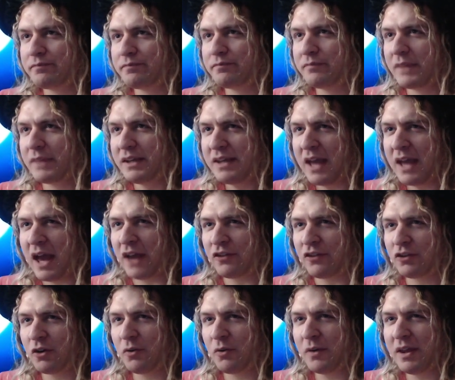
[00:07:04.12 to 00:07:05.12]
Yeah,
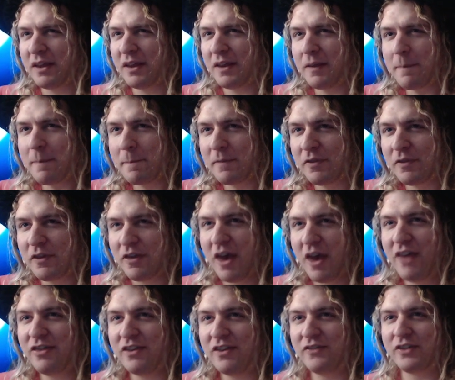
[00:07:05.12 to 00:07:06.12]
so
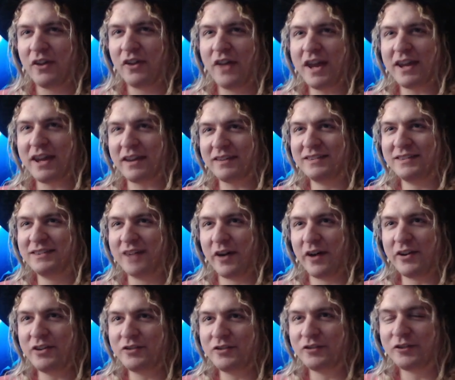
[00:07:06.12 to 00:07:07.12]
the like
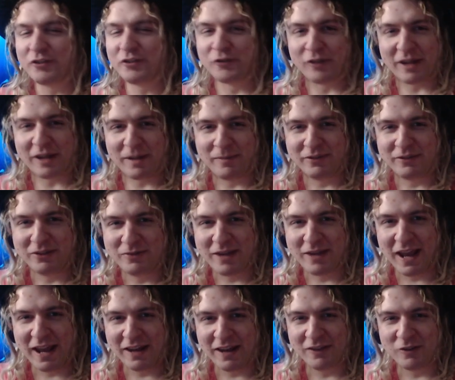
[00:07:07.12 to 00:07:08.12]
sudden screams you
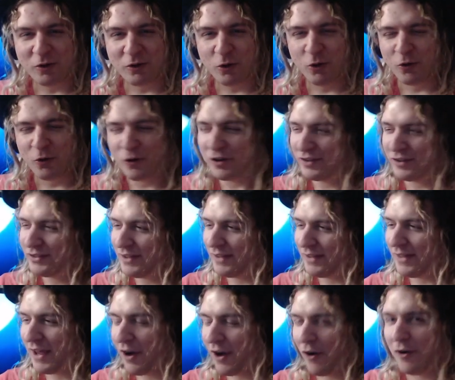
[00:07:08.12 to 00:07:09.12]
get in the chorus,
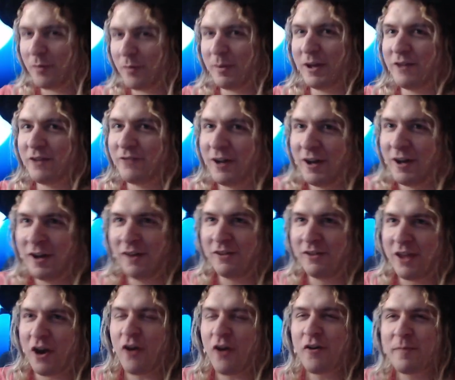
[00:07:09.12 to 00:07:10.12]
they are a bit of
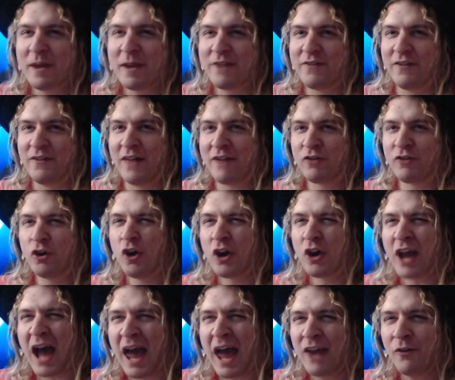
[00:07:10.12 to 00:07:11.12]
a left hook.
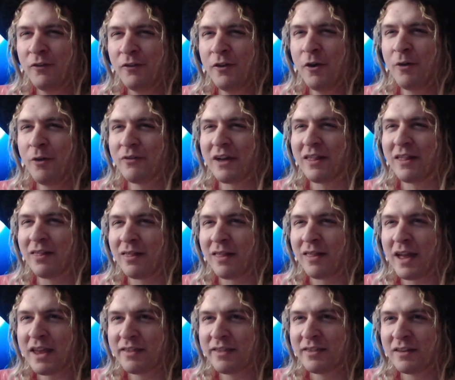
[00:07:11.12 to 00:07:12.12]
I don't know if I
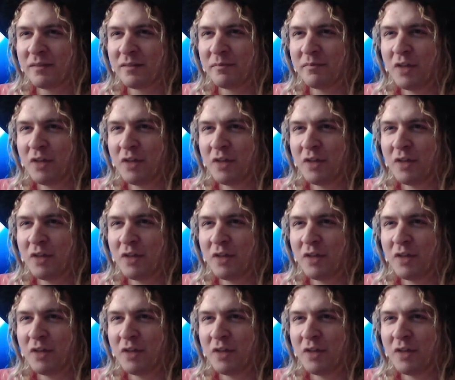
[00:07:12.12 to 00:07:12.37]
like them